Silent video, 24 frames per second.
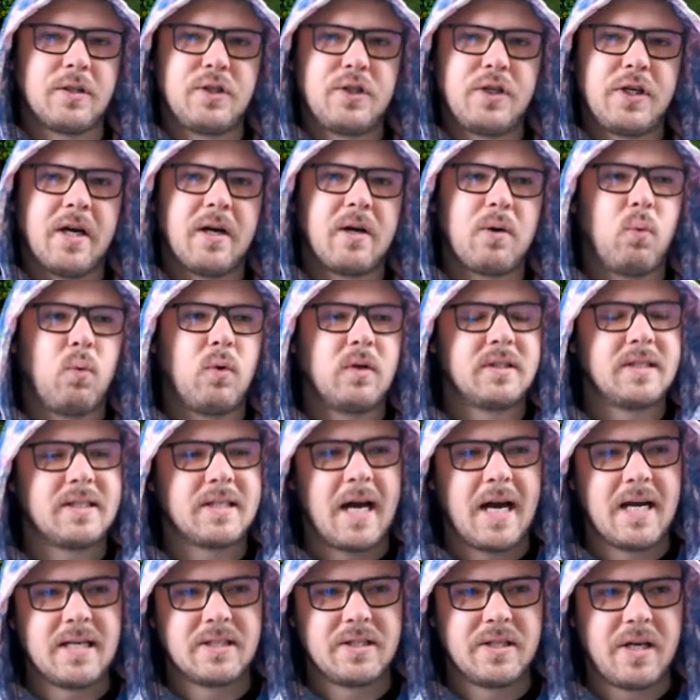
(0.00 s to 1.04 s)
check what
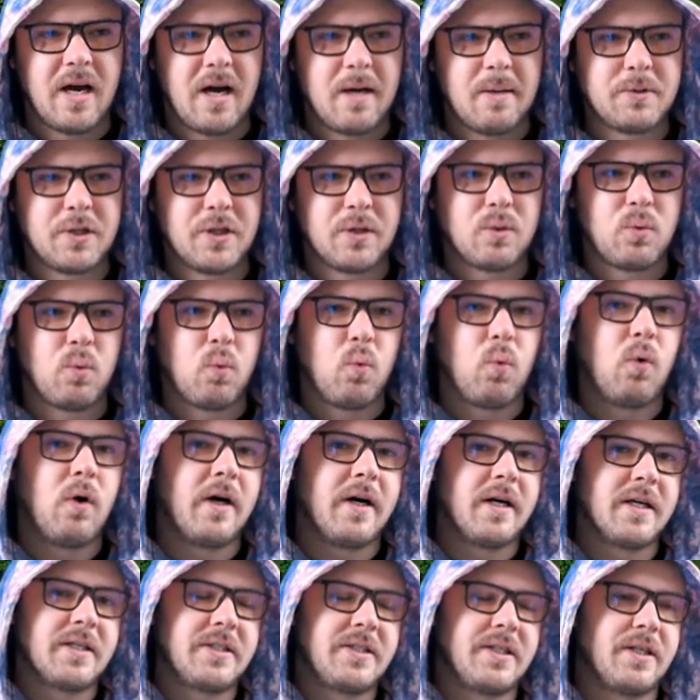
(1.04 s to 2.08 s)
size the object
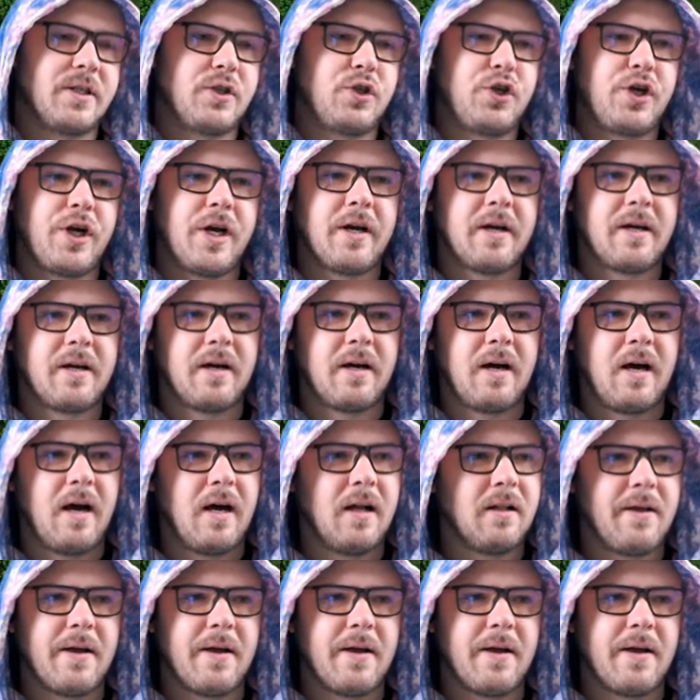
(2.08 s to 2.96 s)
was and check uh,